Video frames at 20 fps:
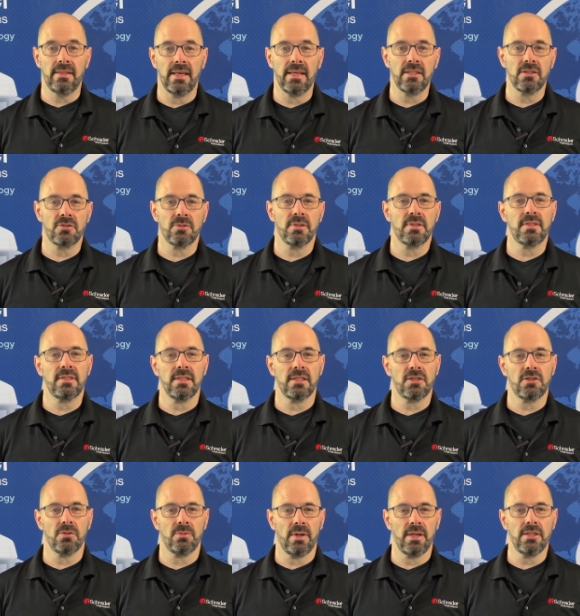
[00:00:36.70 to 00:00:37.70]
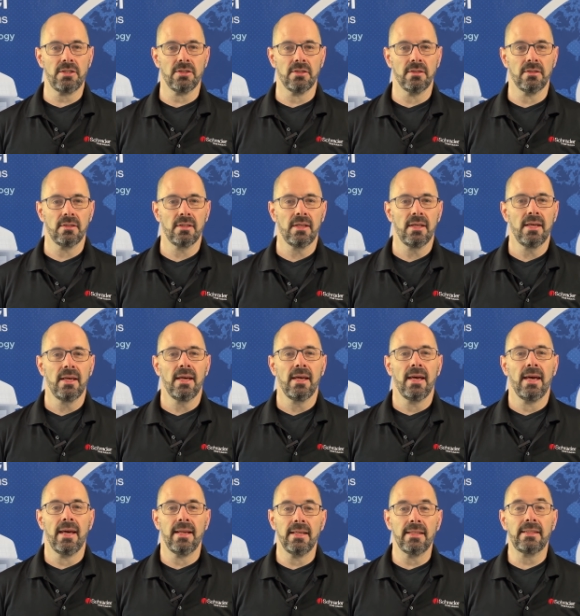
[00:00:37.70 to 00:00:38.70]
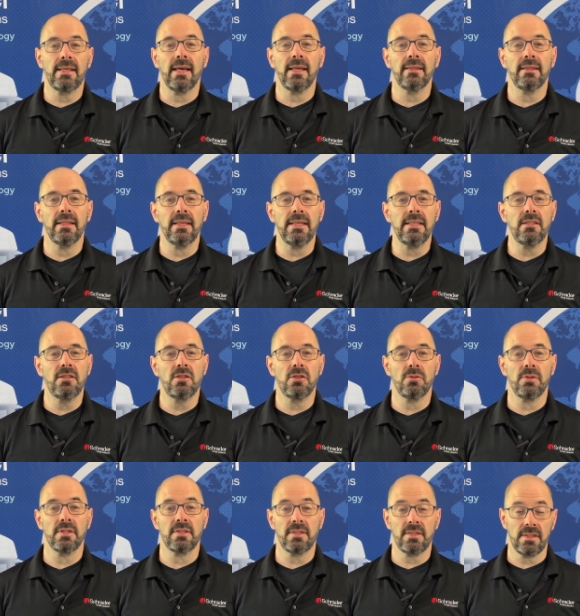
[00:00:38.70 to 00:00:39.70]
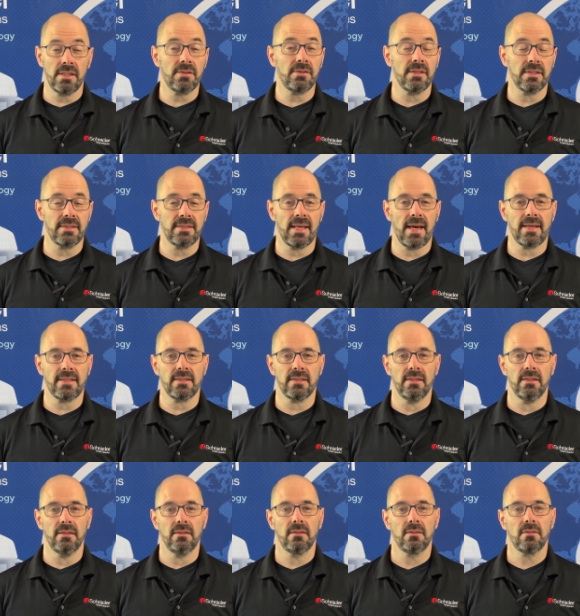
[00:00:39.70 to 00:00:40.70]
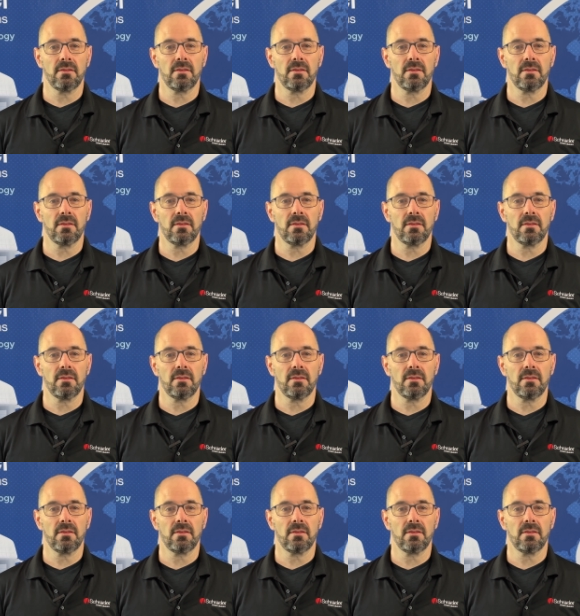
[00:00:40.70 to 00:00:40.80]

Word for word: dangerous situation and it can lead to a serious accident.